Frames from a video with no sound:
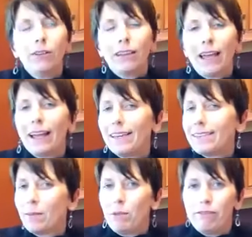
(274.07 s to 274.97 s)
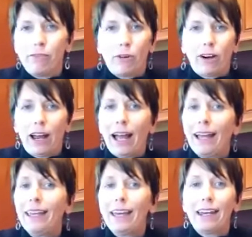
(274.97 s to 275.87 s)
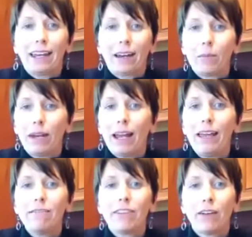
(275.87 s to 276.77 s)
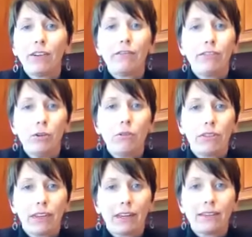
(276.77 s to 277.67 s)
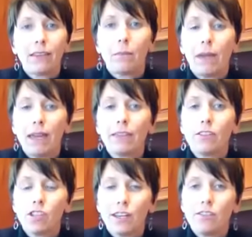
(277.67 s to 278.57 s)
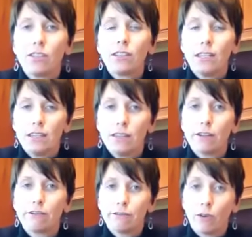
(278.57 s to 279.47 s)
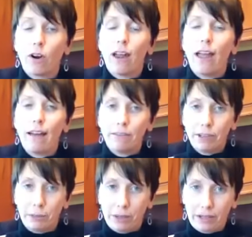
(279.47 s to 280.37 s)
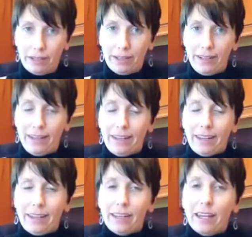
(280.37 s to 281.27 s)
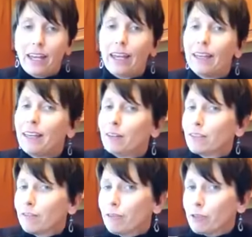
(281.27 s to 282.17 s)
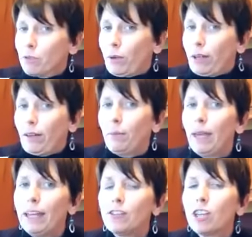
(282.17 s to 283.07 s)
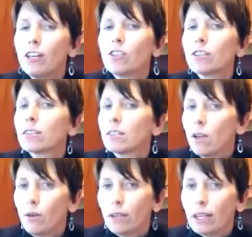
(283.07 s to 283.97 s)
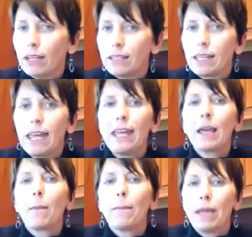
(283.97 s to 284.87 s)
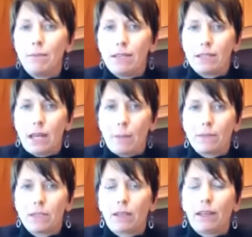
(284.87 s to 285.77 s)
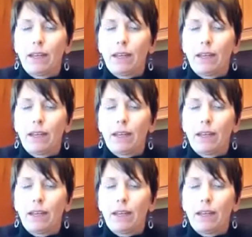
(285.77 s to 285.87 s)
Like I said before, I get it. But I have found a few things that make the changes easier for everyone. Here's the first one. Make changes slowly. Take baby steps.